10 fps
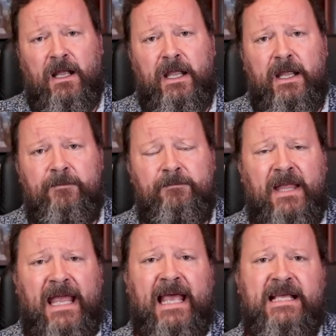
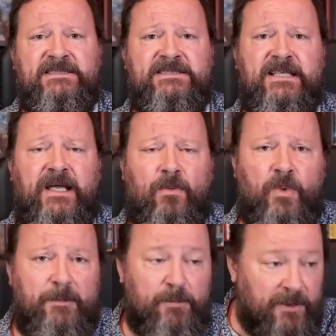As
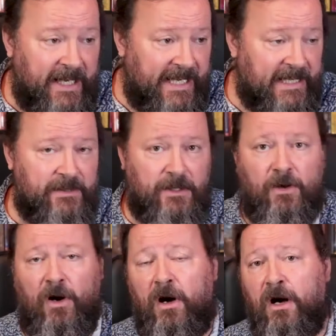we brake the
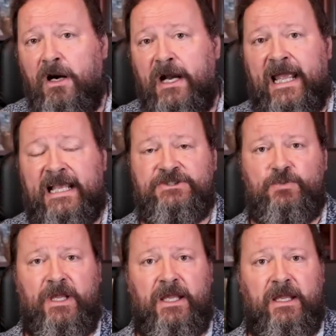car, as
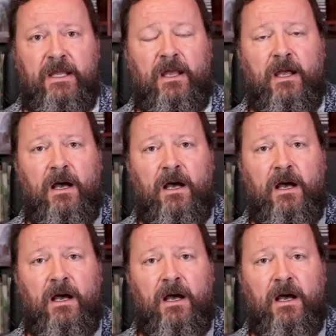we